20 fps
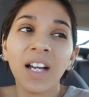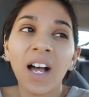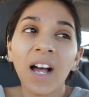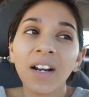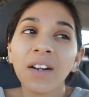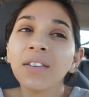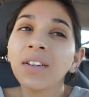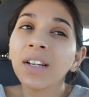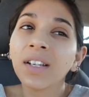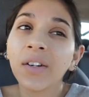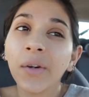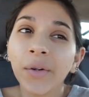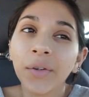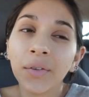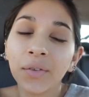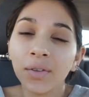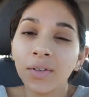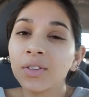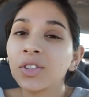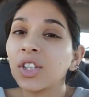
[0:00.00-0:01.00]
I don't like going
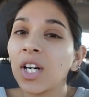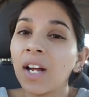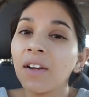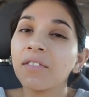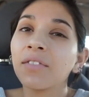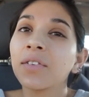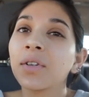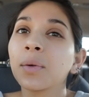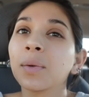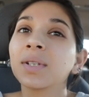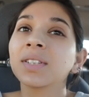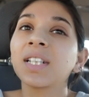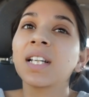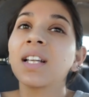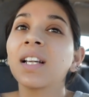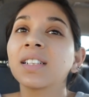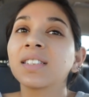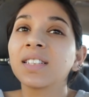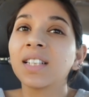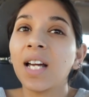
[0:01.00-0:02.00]
through the drive through because I
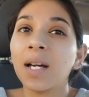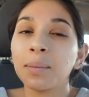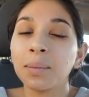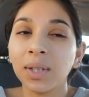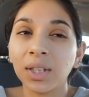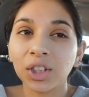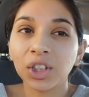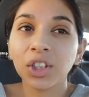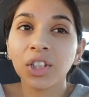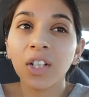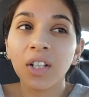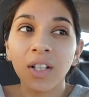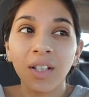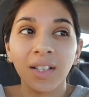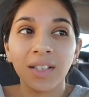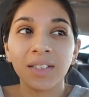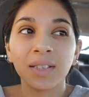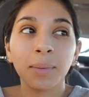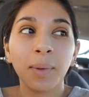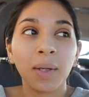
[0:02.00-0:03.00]
like to get my sugar, I
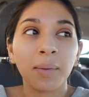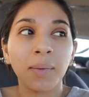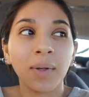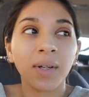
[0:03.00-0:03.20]
like to make